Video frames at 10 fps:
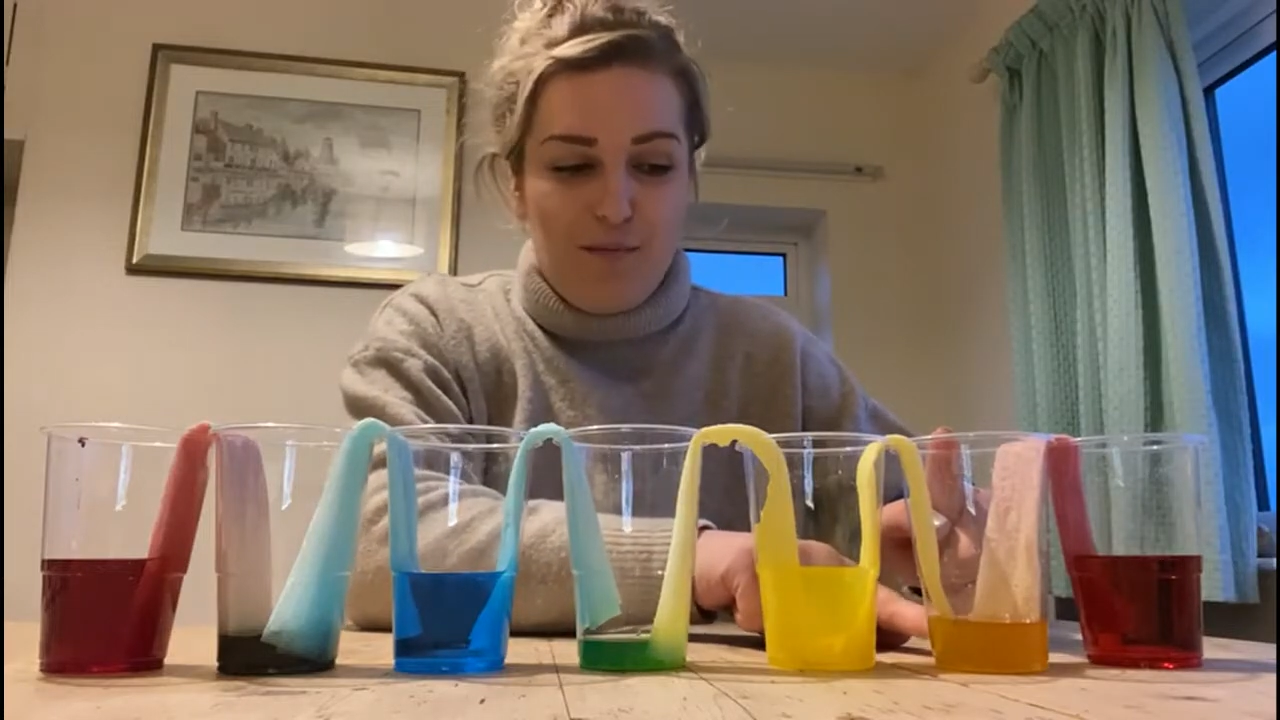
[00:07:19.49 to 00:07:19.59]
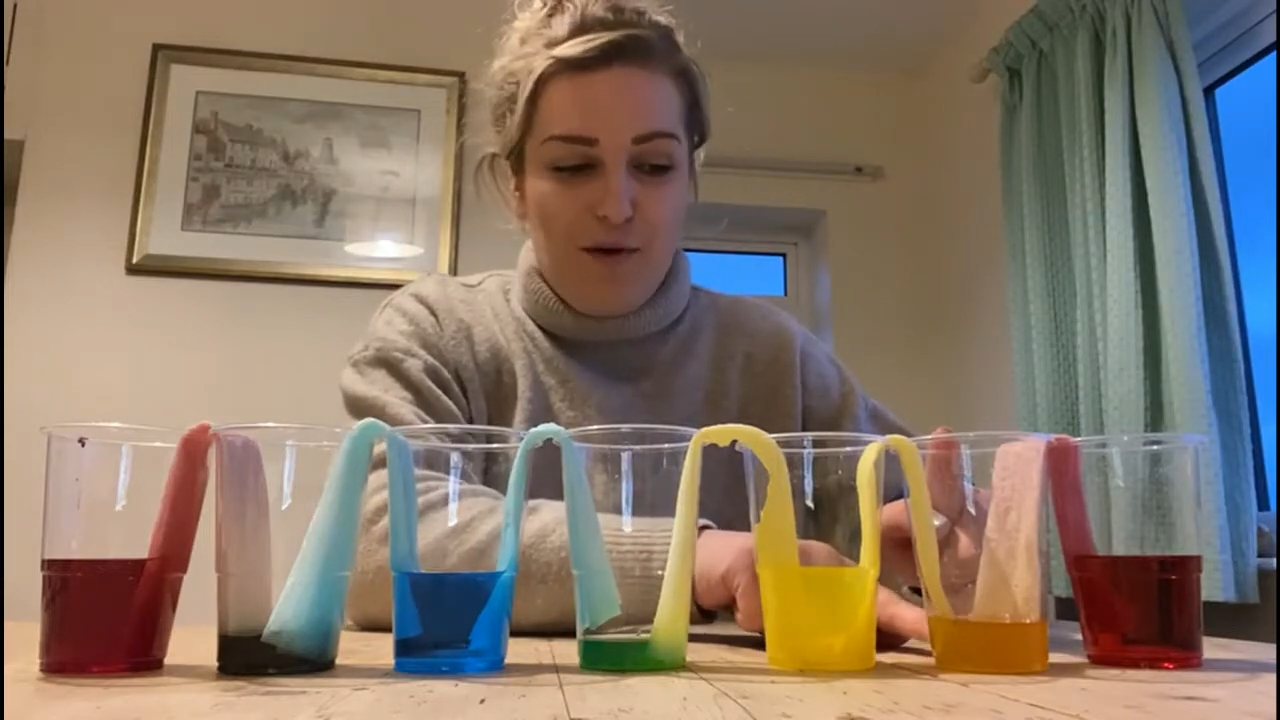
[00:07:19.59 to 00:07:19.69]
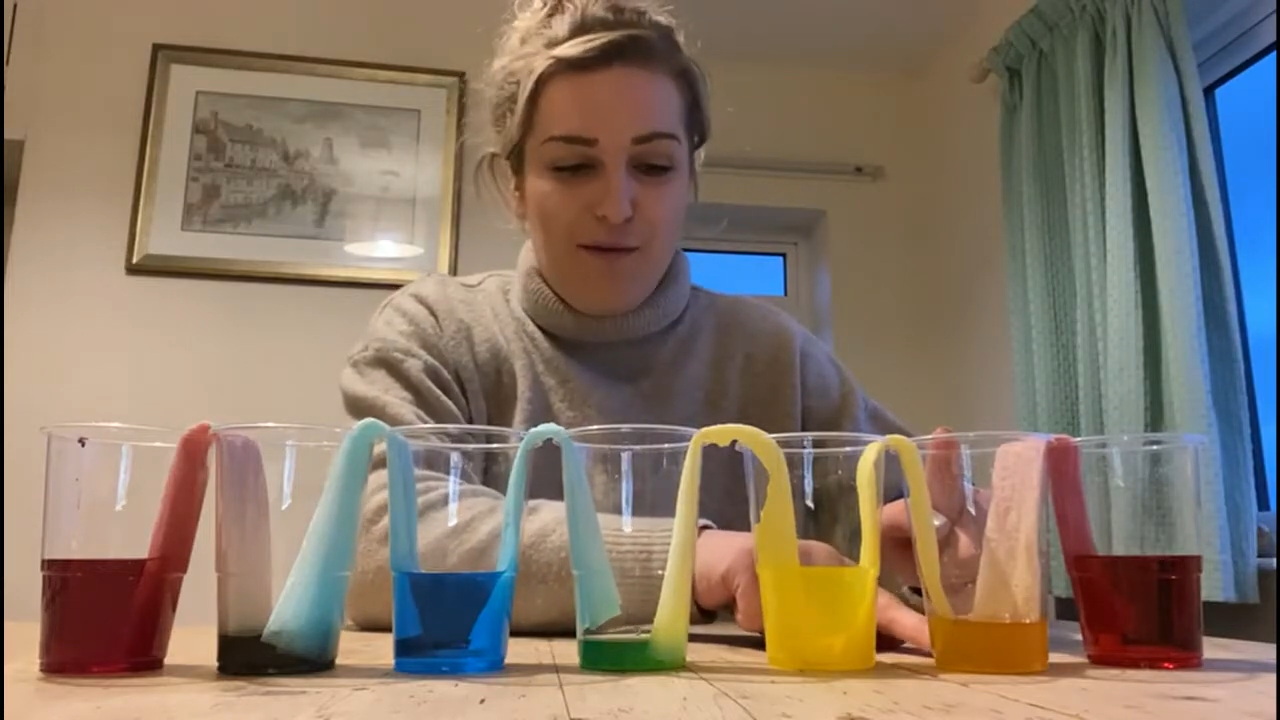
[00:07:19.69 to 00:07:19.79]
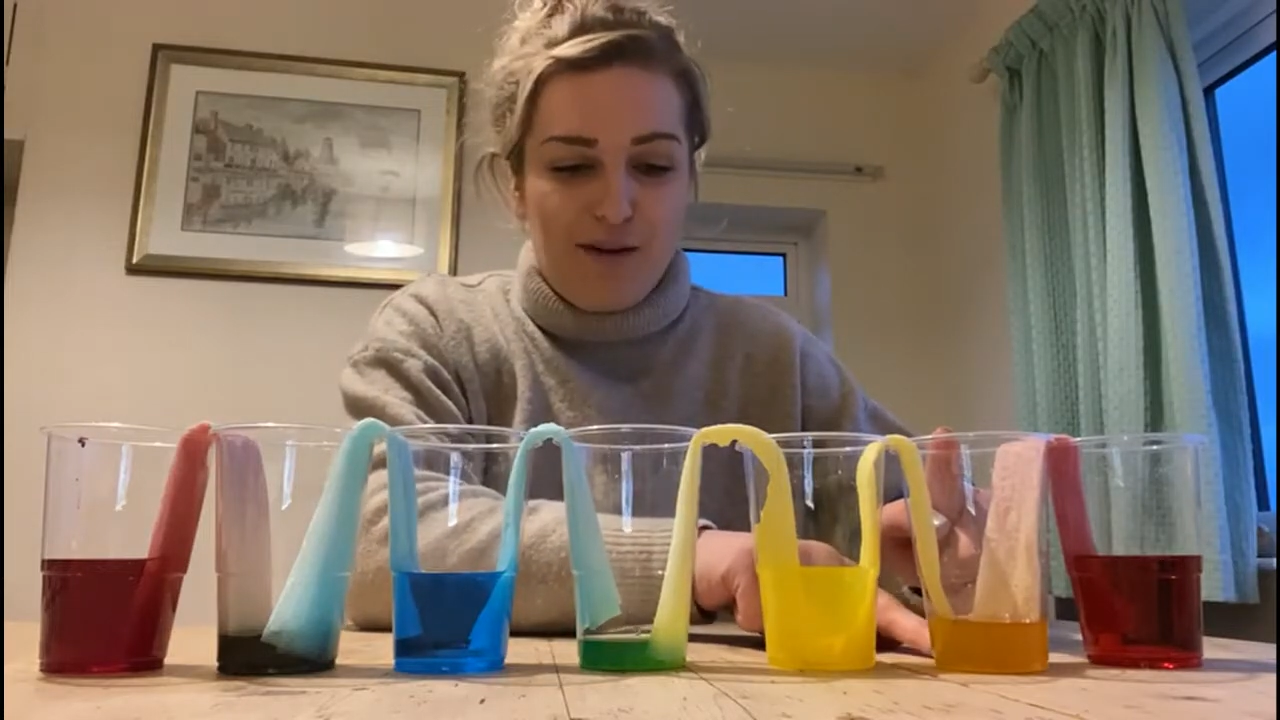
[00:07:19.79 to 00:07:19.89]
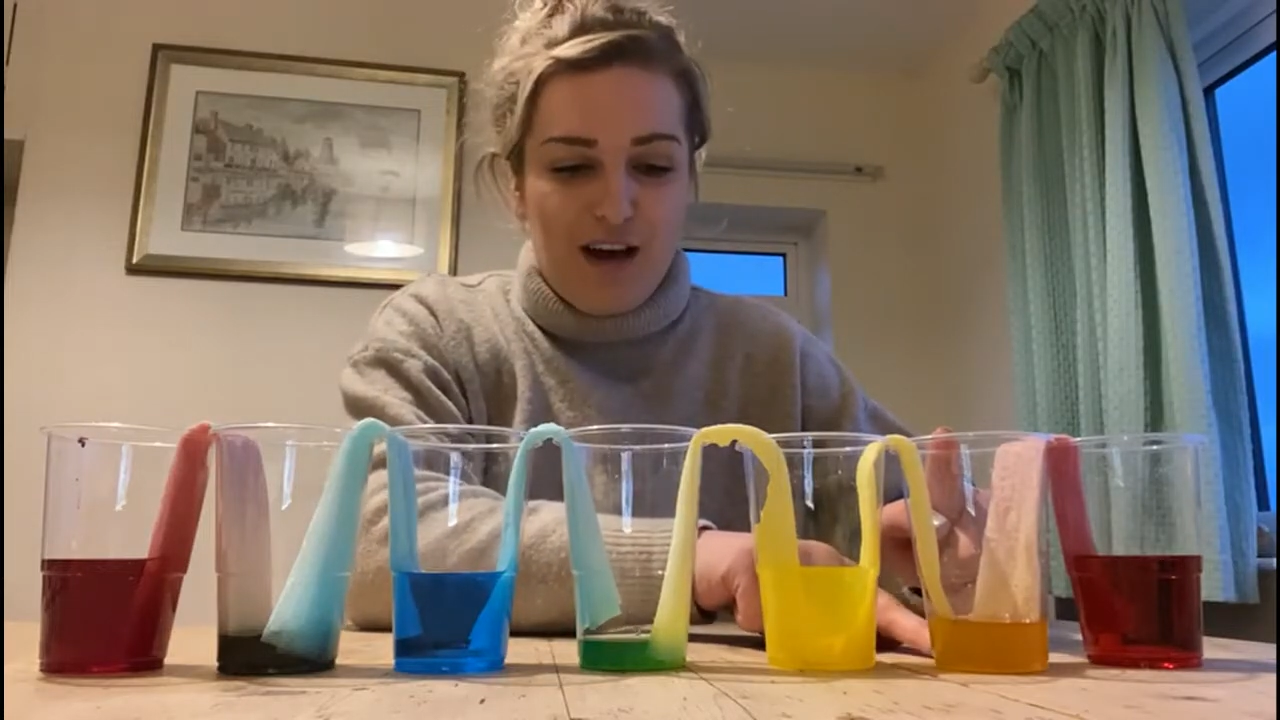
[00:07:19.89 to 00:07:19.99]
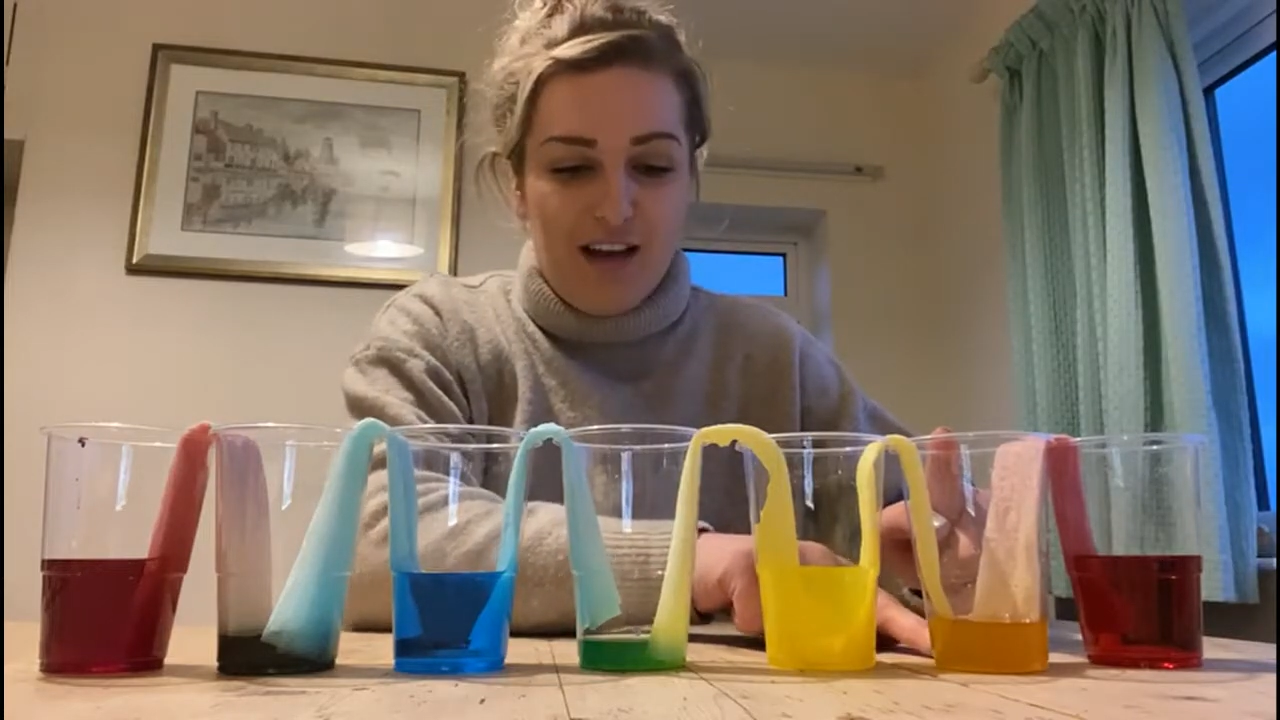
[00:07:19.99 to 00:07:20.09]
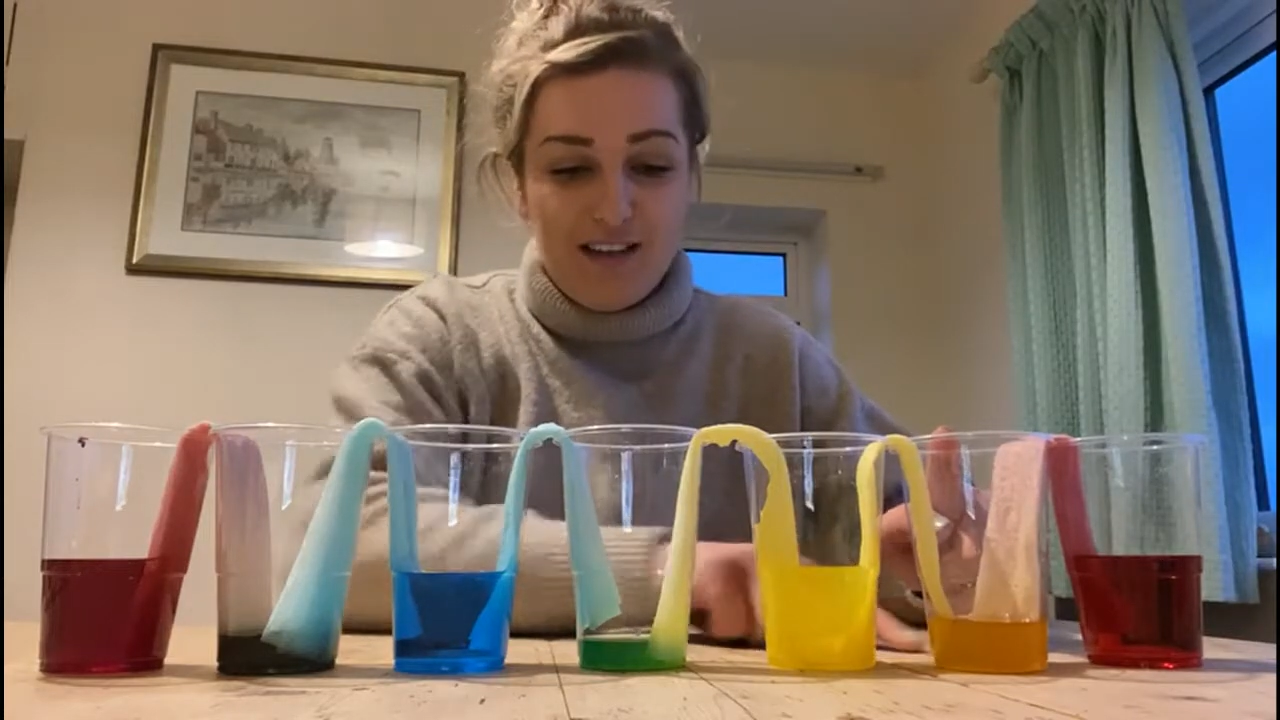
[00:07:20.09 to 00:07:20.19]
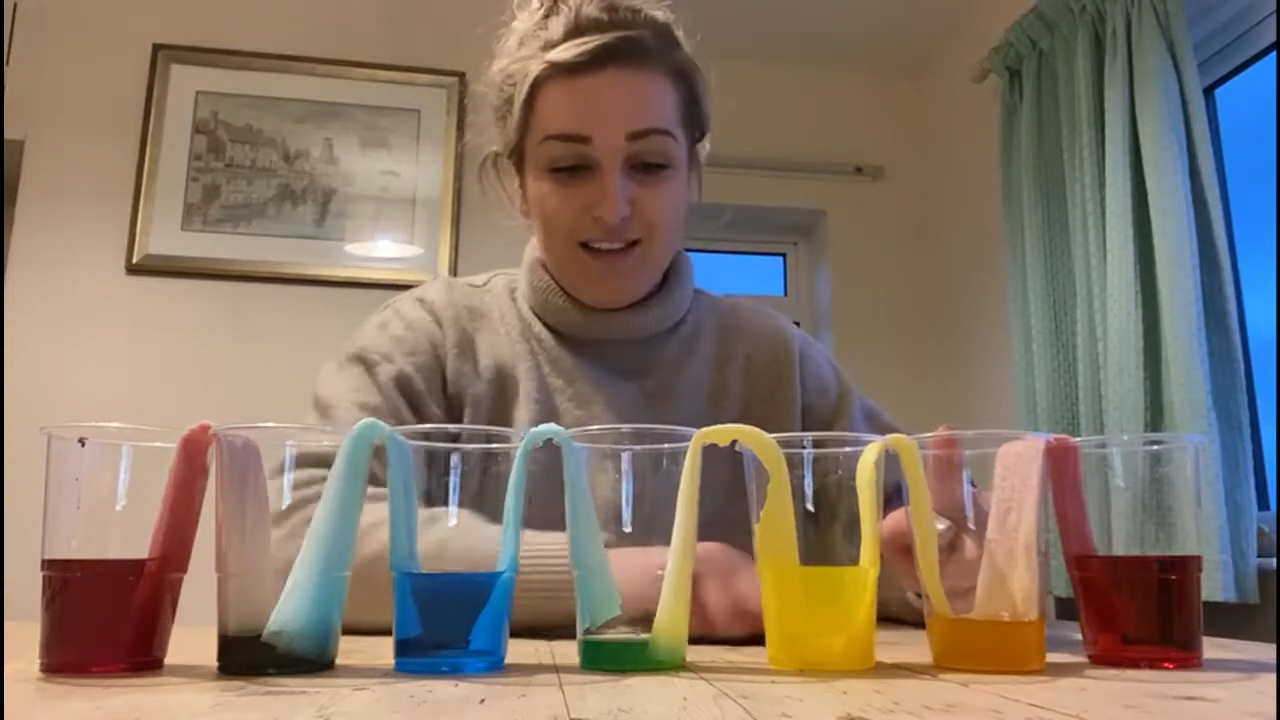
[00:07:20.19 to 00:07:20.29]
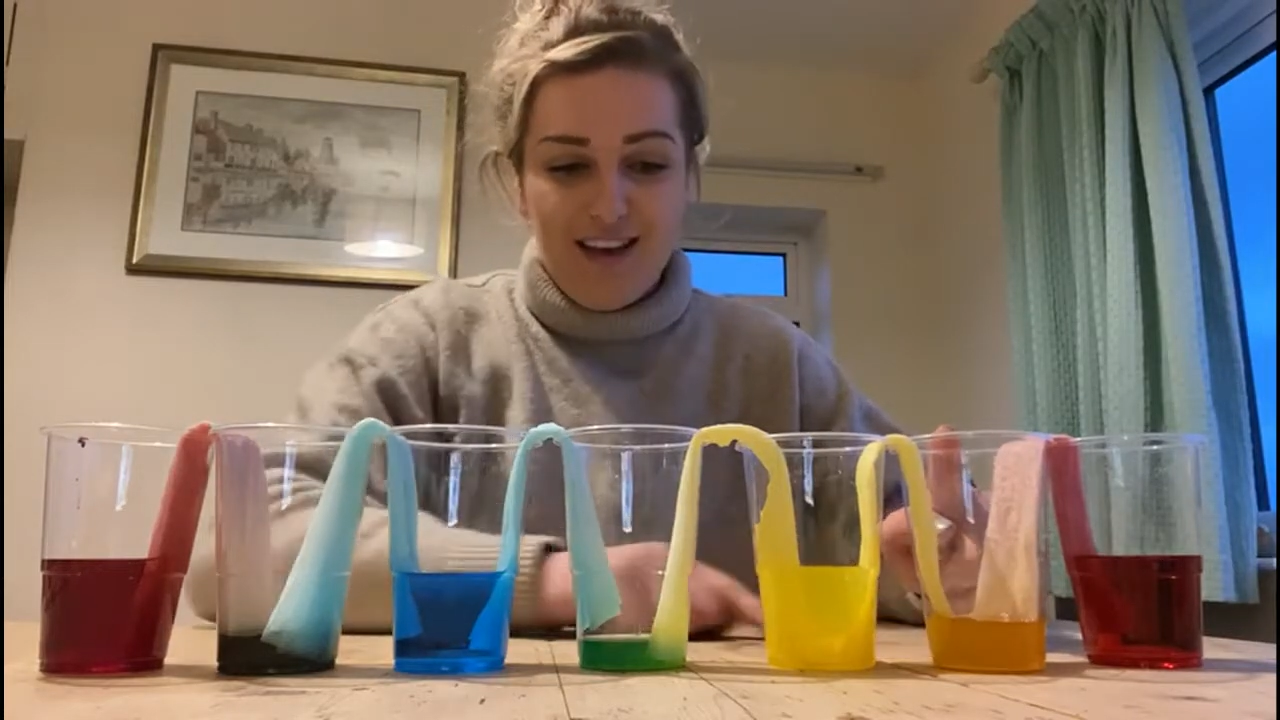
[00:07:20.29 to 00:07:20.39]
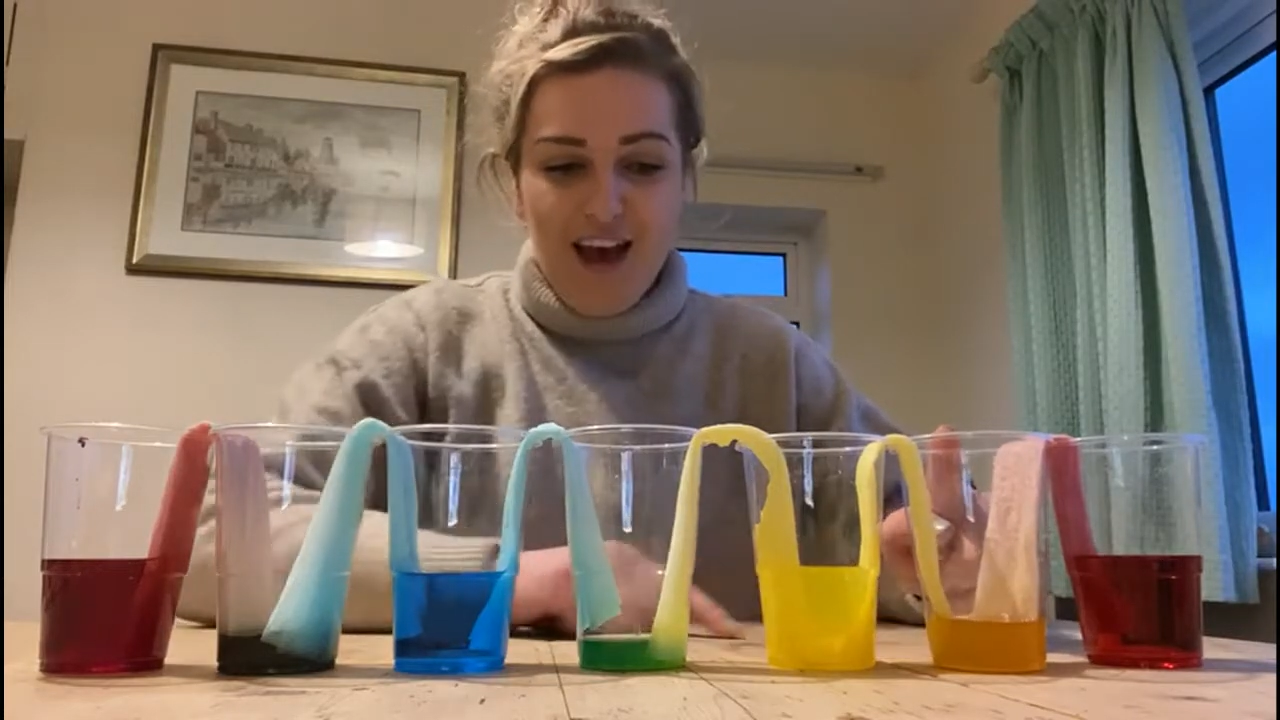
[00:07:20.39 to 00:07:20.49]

primary colours.